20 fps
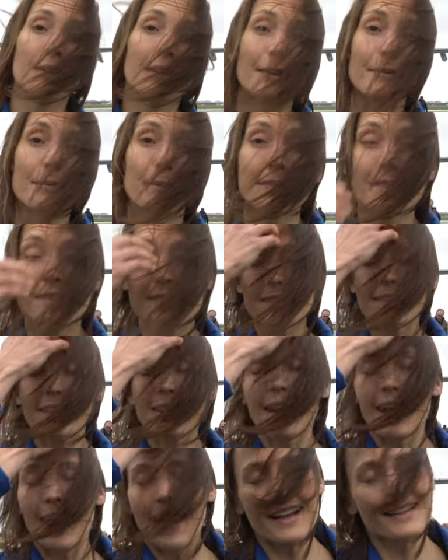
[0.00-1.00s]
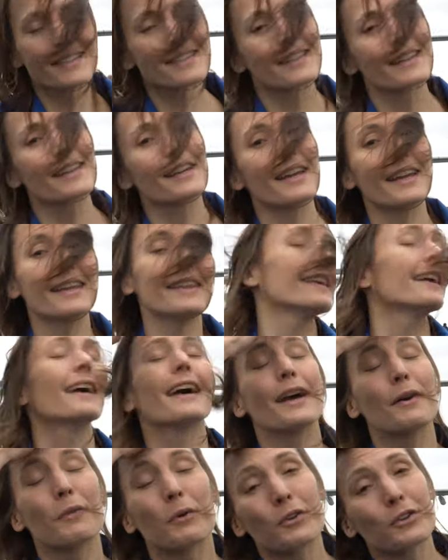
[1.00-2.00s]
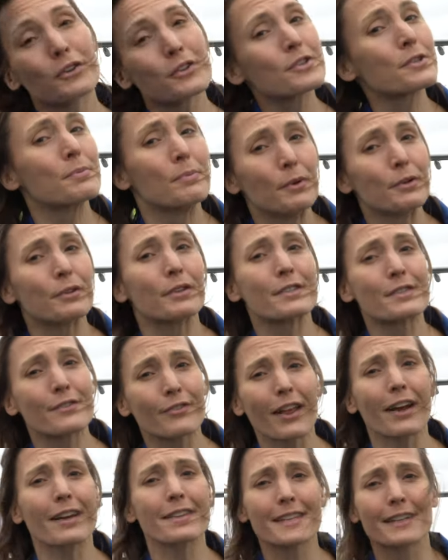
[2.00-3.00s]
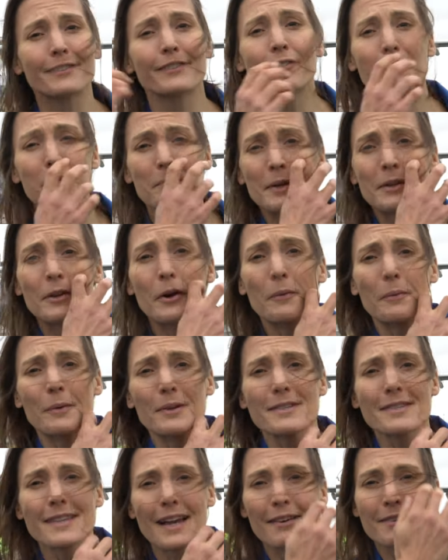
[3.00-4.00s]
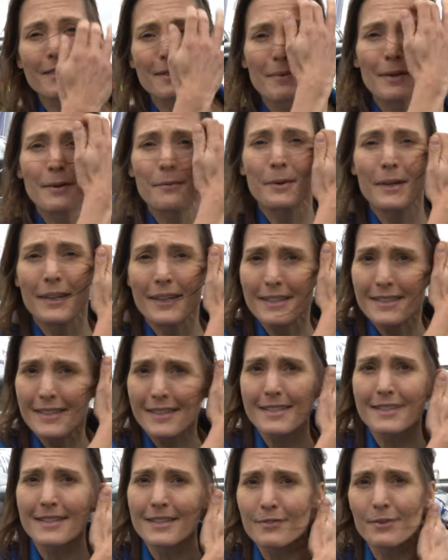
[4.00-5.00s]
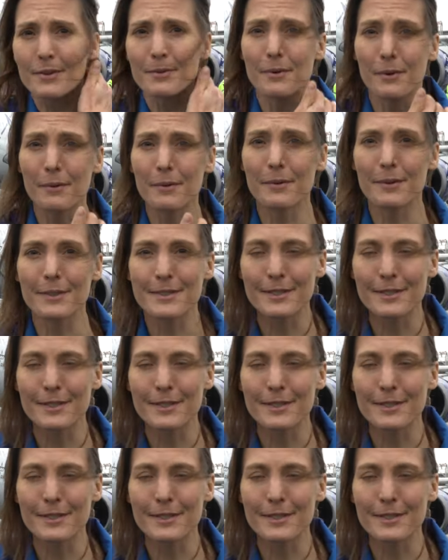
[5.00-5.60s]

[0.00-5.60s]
it was actually in the air one of the smoothest flights I've ever been on, which sounds a bit weird considering what we were